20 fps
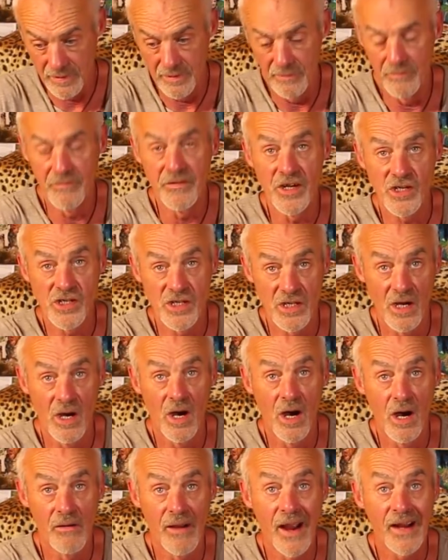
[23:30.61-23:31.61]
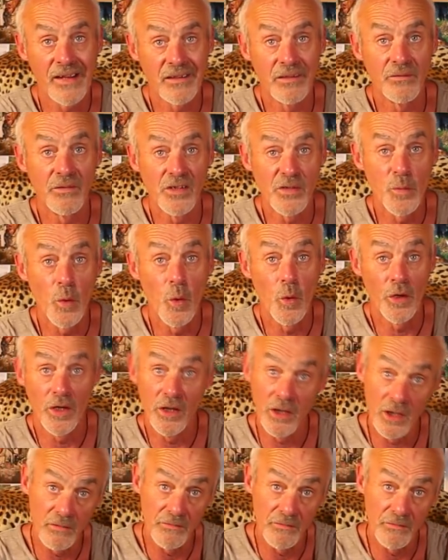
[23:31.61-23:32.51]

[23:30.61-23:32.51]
the fish that are actively spawning.